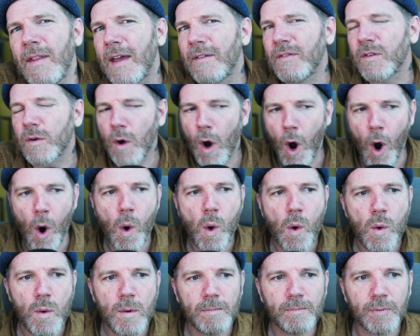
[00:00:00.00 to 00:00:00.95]
they have their
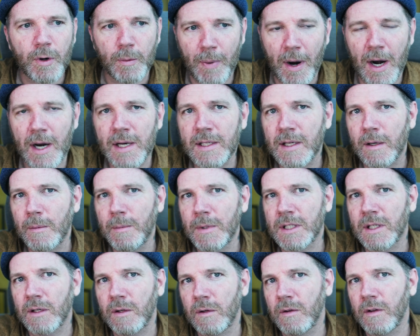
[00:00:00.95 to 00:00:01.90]
own proprietary
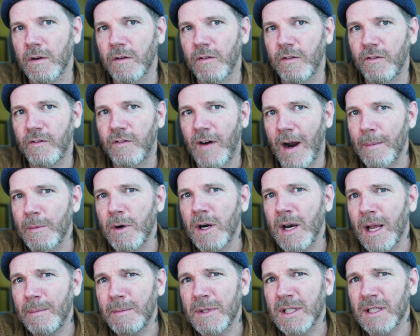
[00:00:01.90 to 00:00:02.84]
material, their
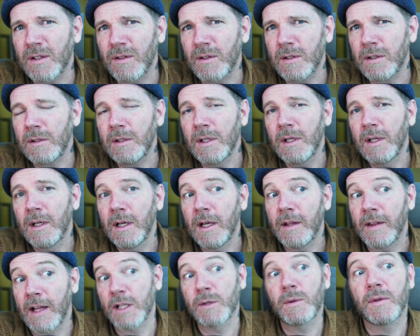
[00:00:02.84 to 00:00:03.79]
Fibronite material.
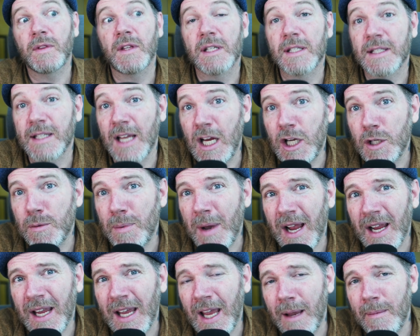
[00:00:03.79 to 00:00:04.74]
That's what the Sage
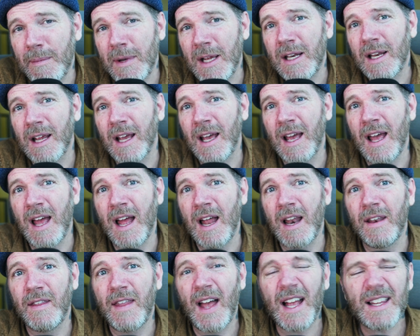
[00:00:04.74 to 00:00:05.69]
bag came in,
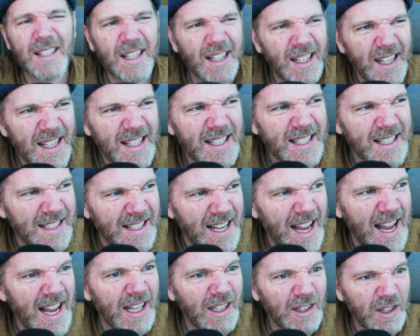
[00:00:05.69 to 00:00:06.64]
and that's gonna
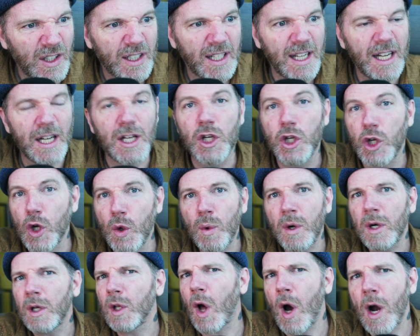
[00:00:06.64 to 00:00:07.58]
stay looking
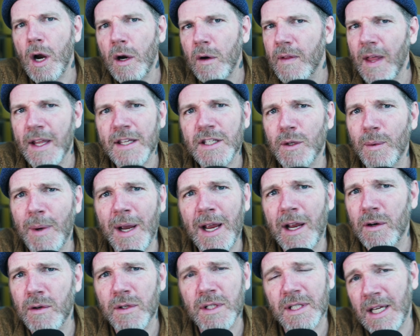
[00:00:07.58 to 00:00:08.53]
newer longer. That's the way I
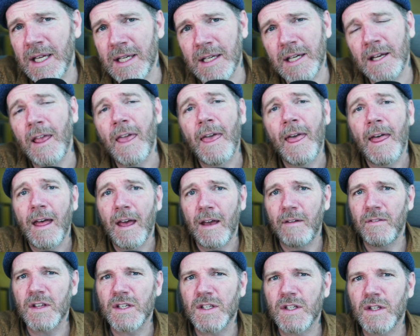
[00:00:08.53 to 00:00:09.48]
understand it. They
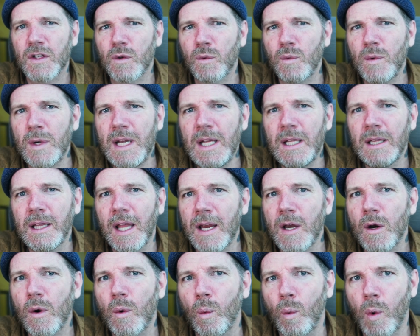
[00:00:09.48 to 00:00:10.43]
have this
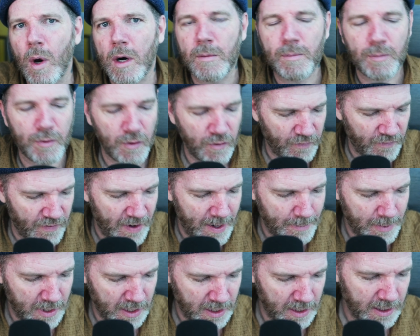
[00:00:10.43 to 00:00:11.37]
3-layer waterproof
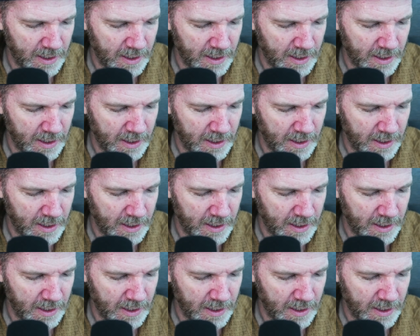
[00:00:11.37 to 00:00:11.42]
fabric.